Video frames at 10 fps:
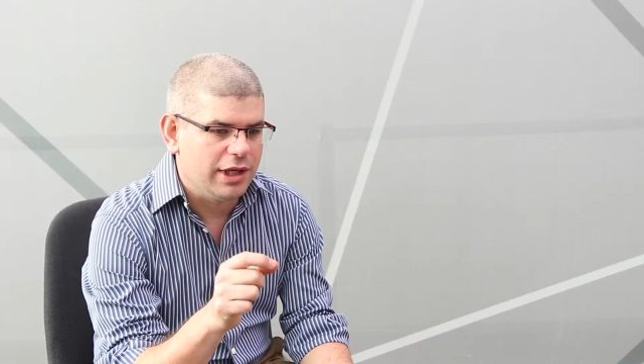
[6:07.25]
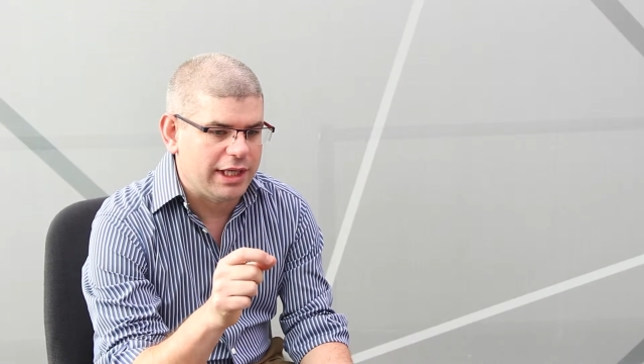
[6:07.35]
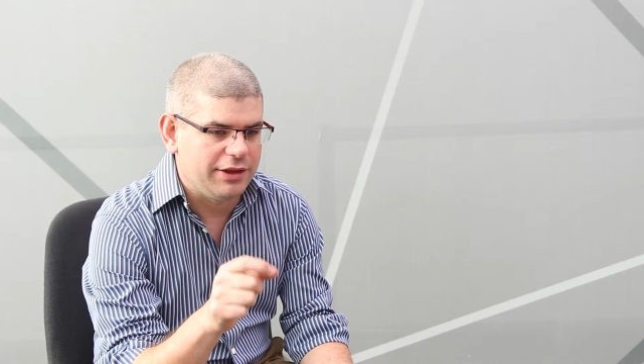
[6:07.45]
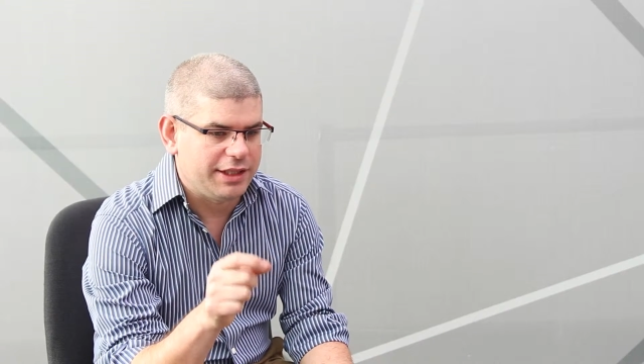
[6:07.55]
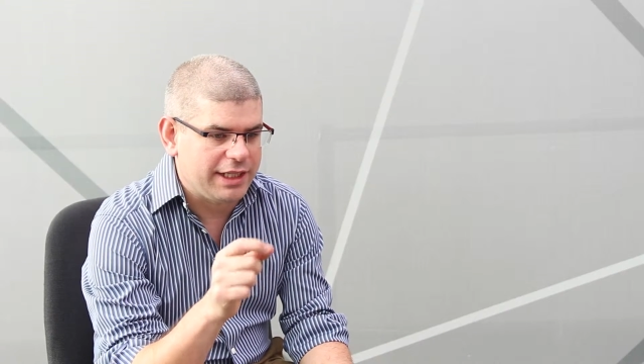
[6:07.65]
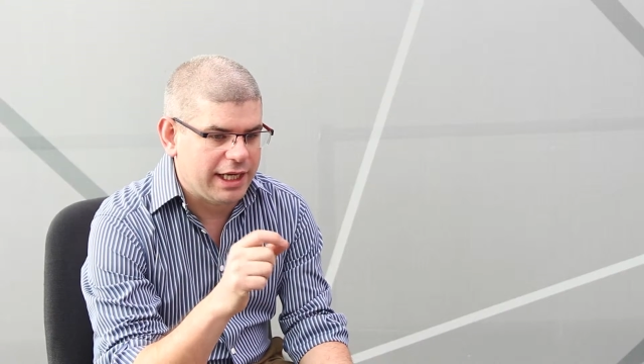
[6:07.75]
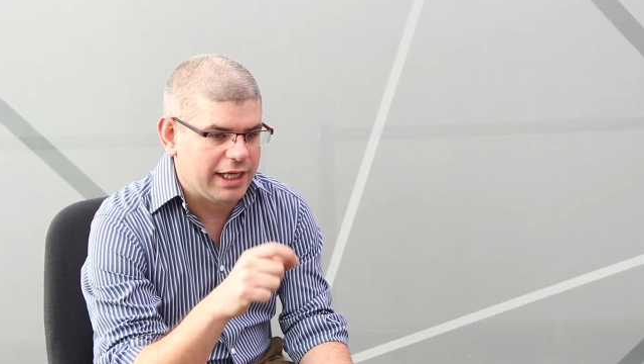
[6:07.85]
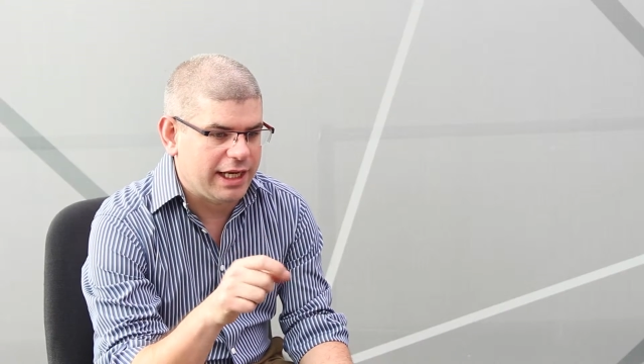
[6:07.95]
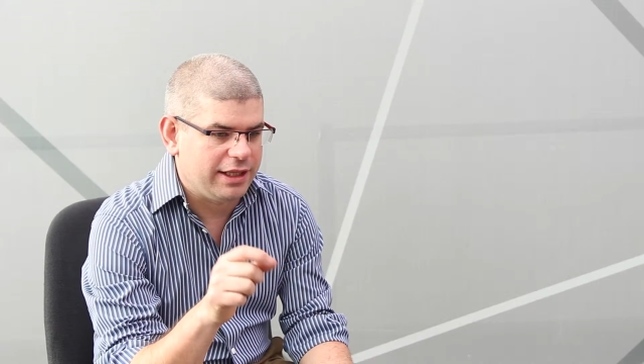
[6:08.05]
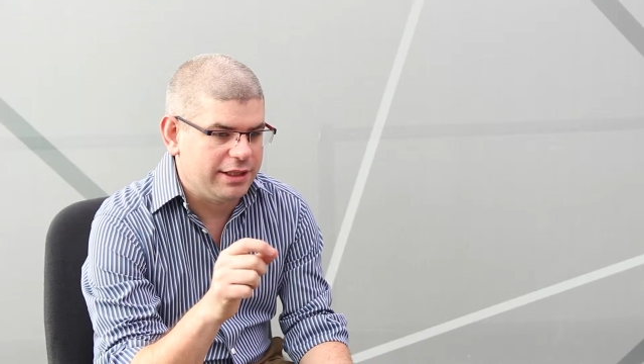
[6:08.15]
in the
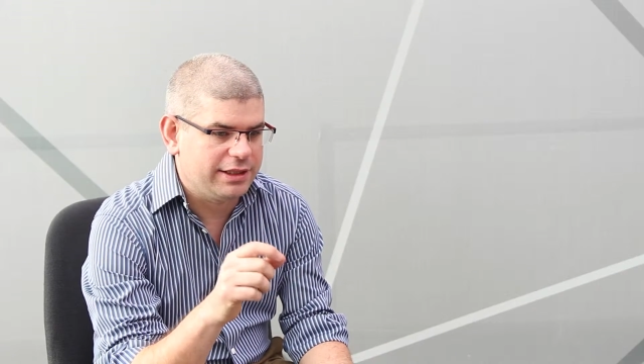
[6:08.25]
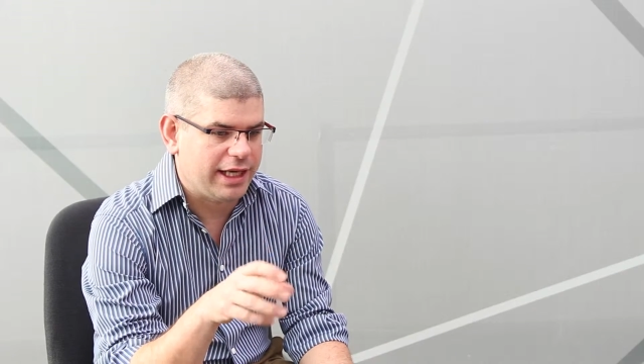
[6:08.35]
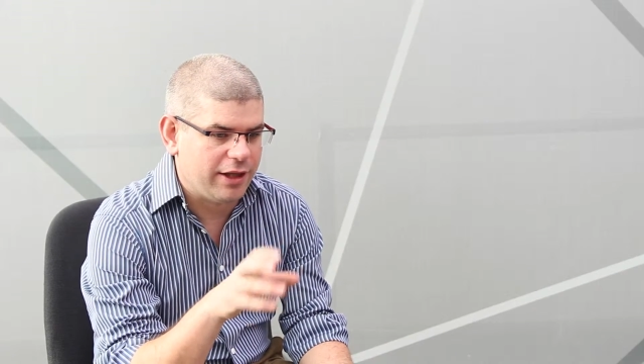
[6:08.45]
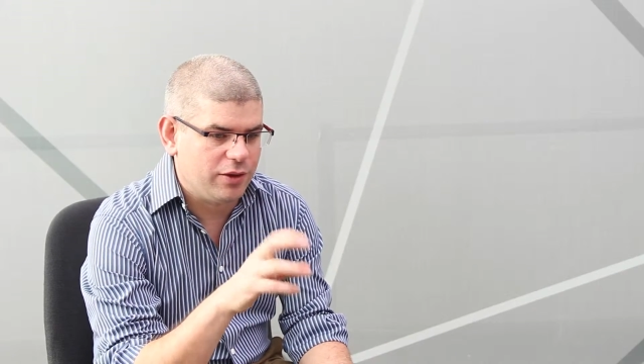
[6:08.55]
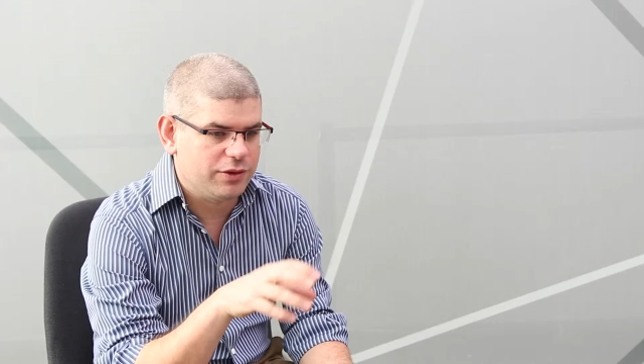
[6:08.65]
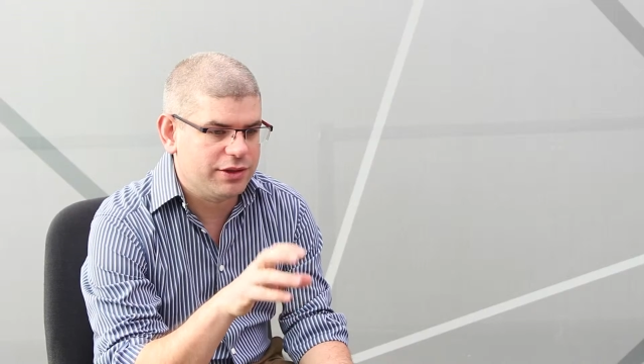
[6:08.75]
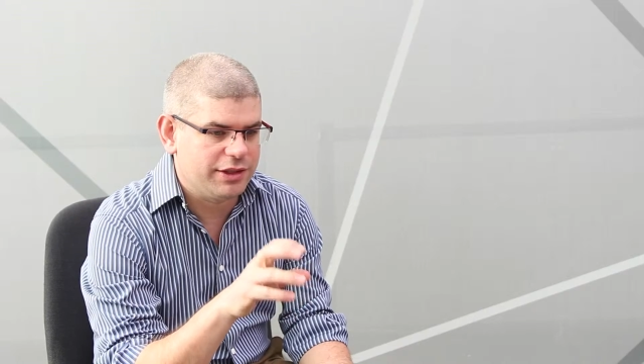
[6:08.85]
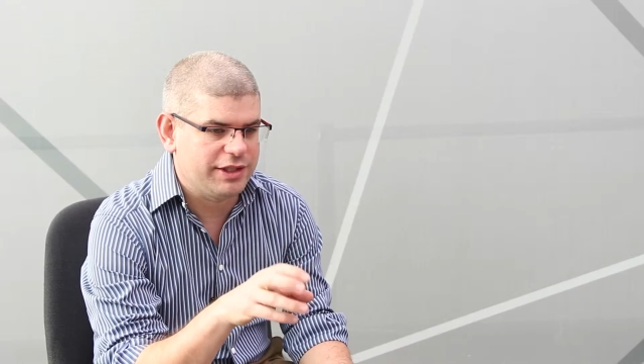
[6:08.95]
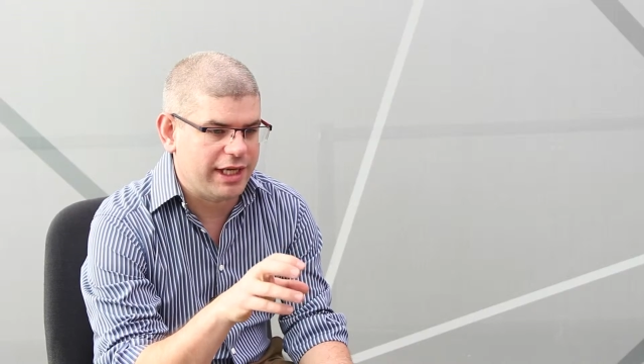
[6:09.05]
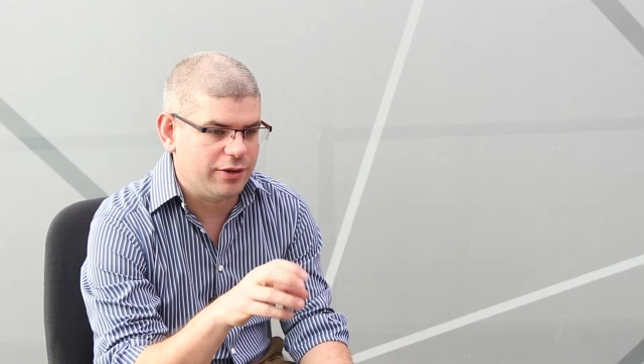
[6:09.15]
DNA that tells
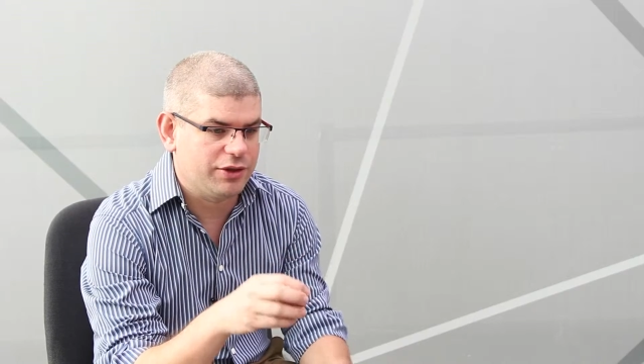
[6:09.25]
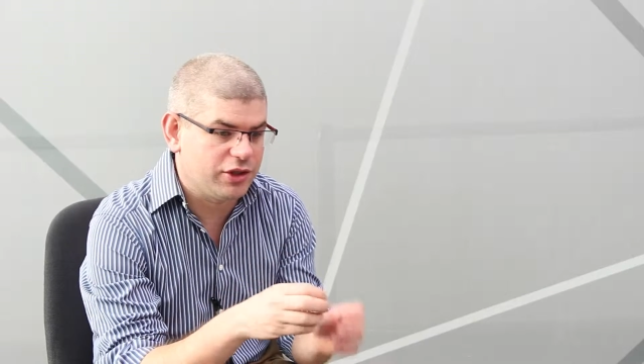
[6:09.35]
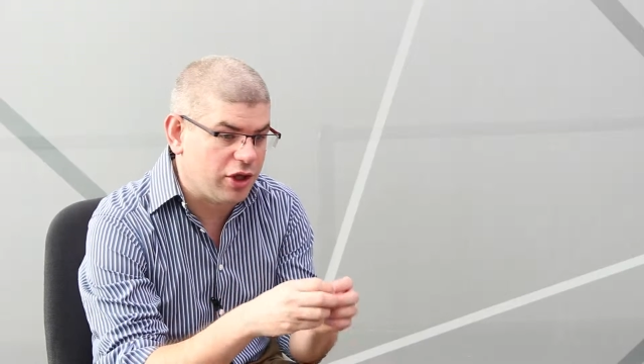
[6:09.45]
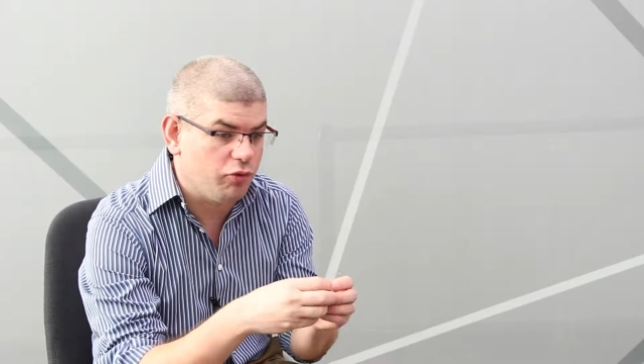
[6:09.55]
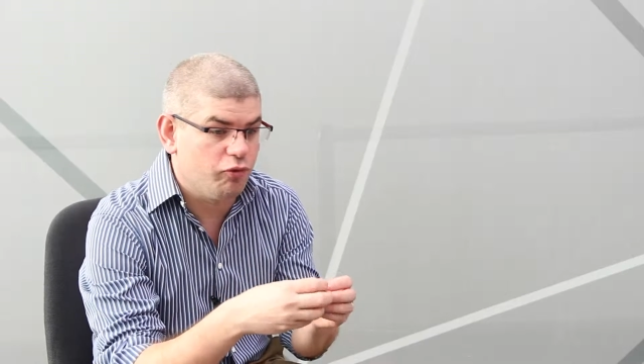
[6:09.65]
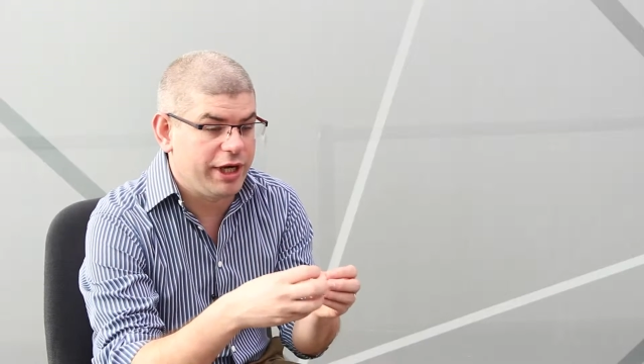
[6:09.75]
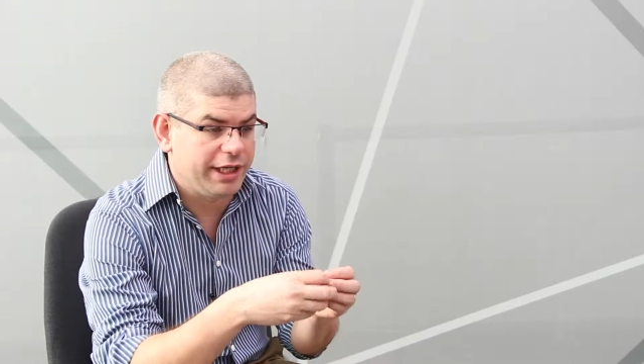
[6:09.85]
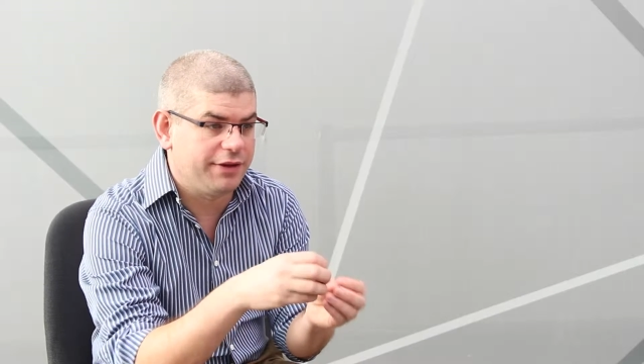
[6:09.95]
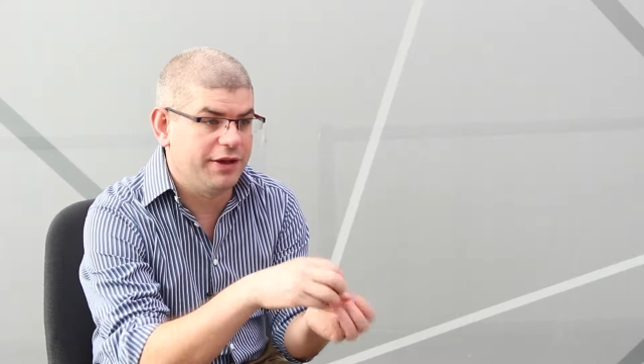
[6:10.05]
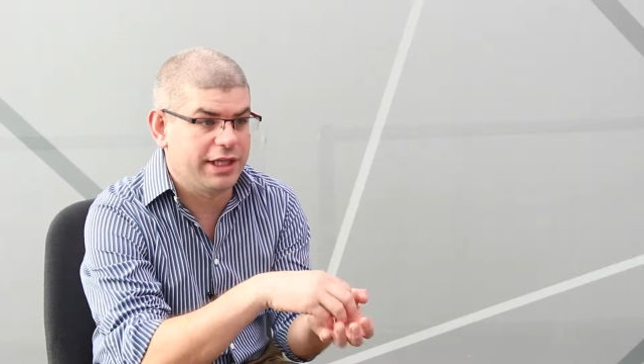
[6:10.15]
the cell to start
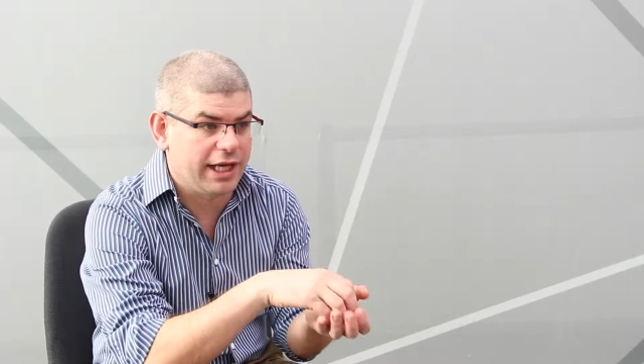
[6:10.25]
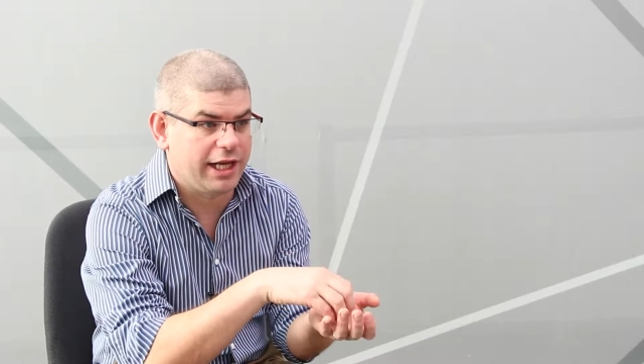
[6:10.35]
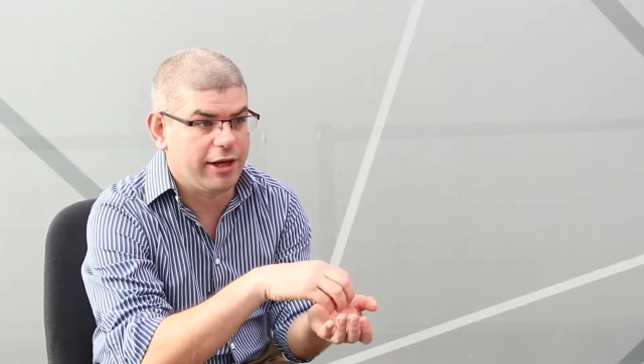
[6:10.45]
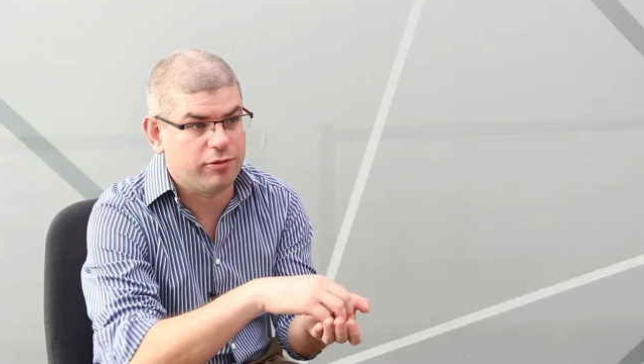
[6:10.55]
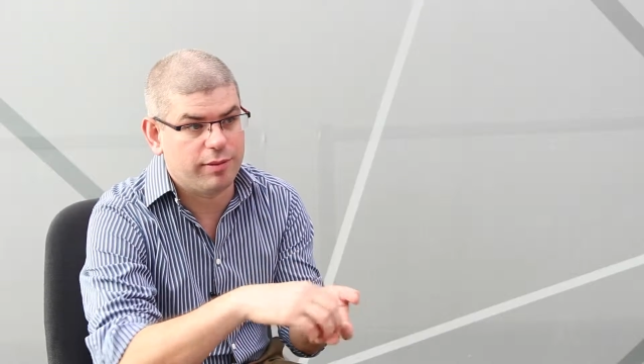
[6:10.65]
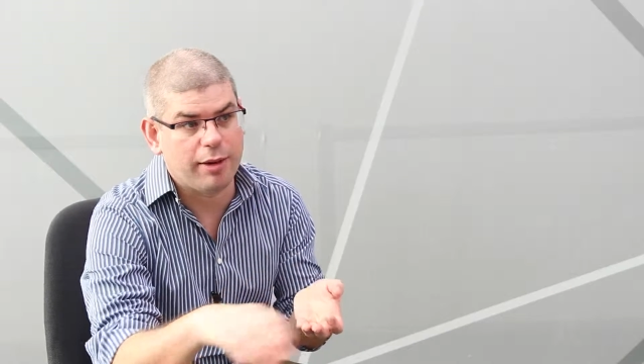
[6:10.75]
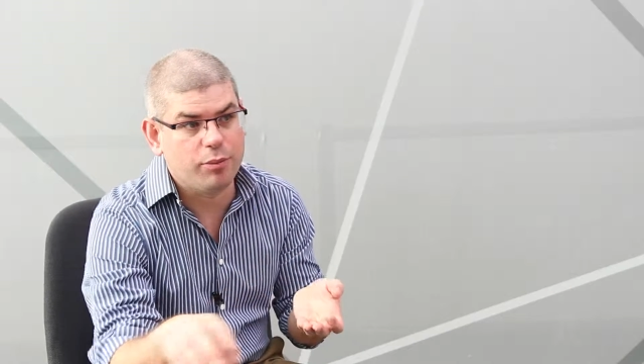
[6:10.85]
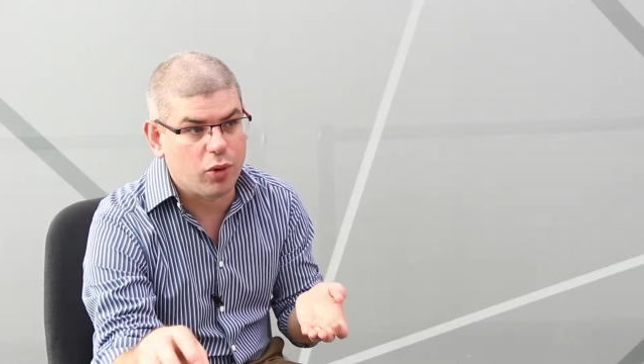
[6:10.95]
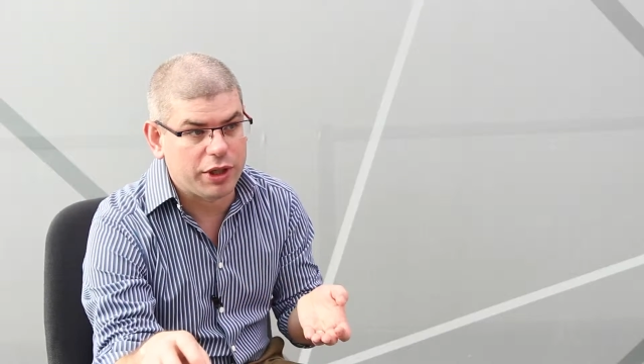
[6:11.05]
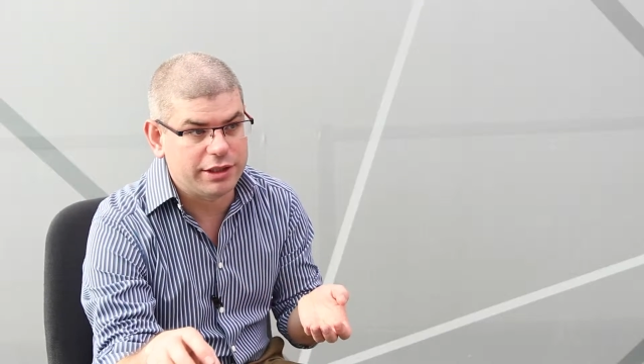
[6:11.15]
reading the DNA from
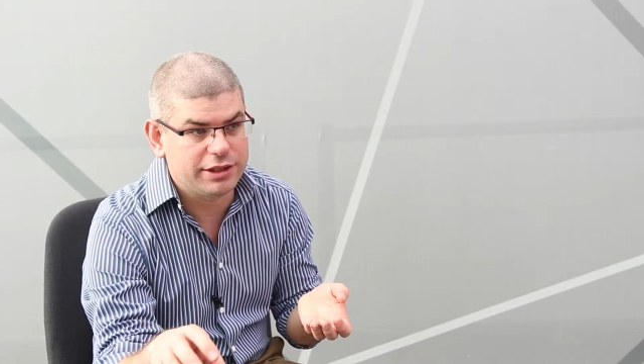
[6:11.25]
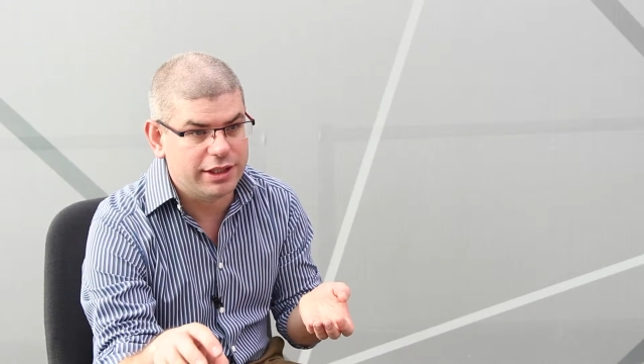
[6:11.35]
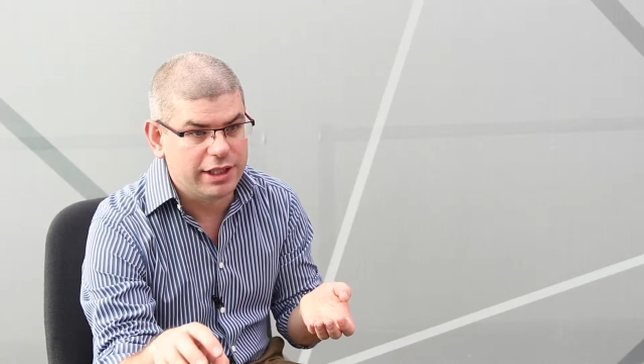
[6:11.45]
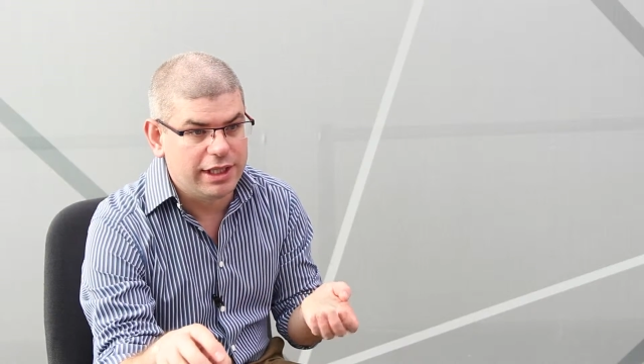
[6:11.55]
that point